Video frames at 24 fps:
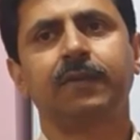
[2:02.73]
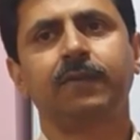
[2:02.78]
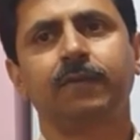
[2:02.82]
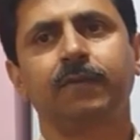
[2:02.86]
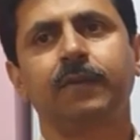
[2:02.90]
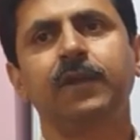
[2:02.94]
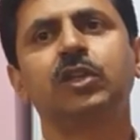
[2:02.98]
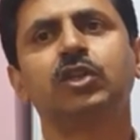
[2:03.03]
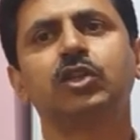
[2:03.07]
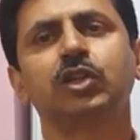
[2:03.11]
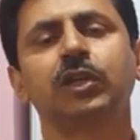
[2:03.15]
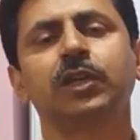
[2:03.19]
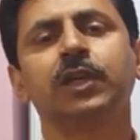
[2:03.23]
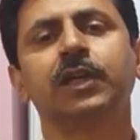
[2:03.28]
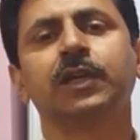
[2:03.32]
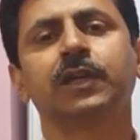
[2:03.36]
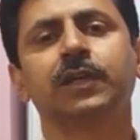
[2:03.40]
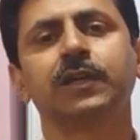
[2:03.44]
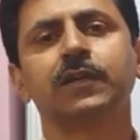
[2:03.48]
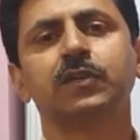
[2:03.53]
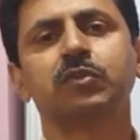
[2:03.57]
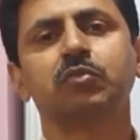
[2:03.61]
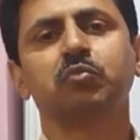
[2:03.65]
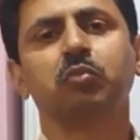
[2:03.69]
which link
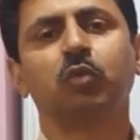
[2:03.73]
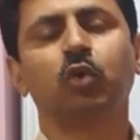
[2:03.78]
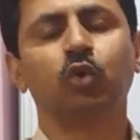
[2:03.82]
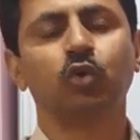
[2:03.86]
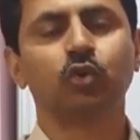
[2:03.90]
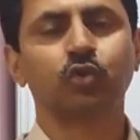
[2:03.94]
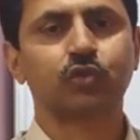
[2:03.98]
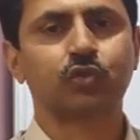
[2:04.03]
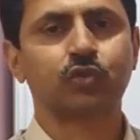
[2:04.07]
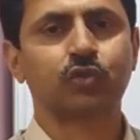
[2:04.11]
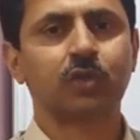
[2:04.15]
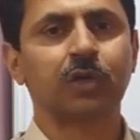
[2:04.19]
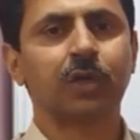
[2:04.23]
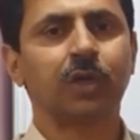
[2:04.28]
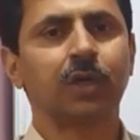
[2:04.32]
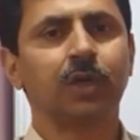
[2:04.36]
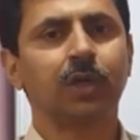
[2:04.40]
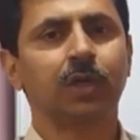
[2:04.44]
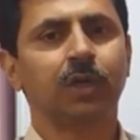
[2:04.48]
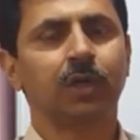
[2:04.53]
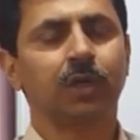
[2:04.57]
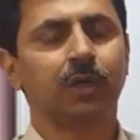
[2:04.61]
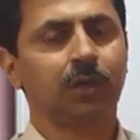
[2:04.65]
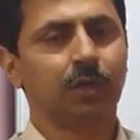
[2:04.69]
is most
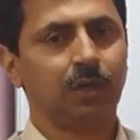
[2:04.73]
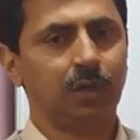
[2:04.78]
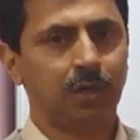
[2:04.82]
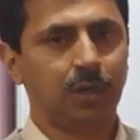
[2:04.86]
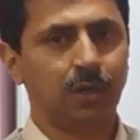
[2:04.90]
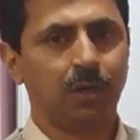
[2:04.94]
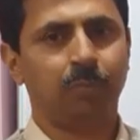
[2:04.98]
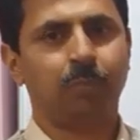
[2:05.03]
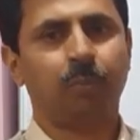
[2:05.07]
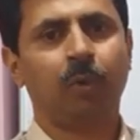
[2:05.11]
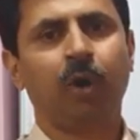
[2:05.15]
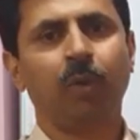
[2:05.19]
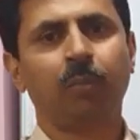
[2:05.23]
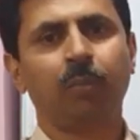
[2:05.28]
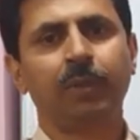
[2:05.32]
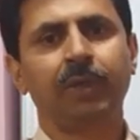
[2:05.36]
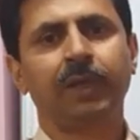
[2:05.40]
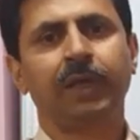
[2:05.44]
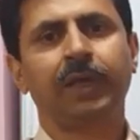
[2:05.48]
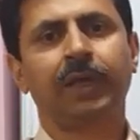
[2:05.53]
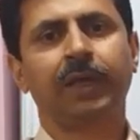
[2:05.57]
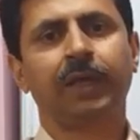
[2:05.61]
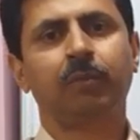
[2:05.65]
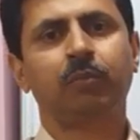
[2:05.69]
popular
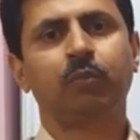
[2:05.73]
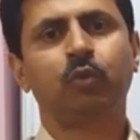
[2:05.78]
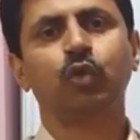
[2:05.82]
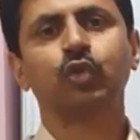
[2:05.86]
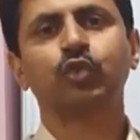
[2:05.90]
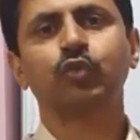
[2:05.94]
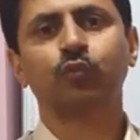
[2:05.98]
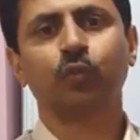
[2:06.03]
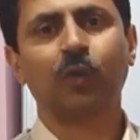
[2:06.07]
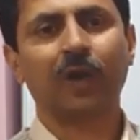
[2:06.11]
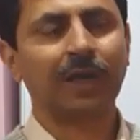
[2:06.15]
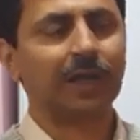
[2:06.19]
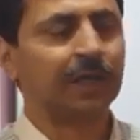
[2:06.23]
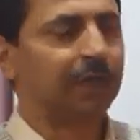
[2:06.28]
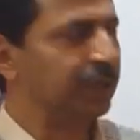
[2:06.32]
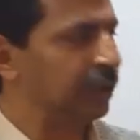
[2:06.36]
and most widely